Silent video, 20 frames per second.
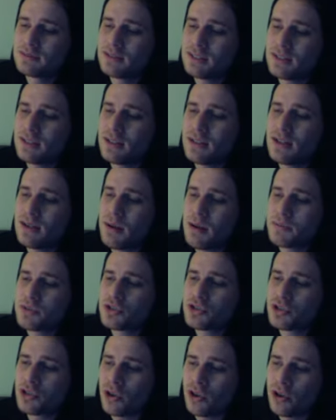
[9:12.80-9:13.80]
Like, I'm
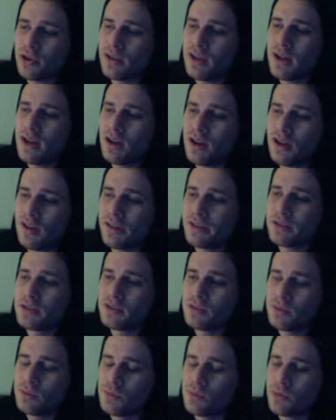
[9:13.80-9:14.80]
sure that all of
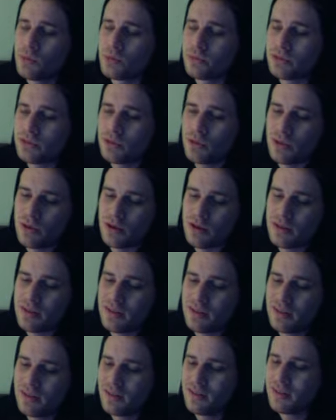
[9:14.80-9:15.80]
you who
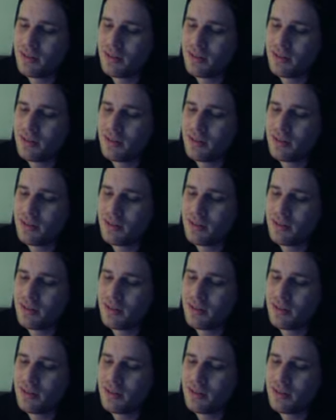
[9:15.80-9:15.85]
record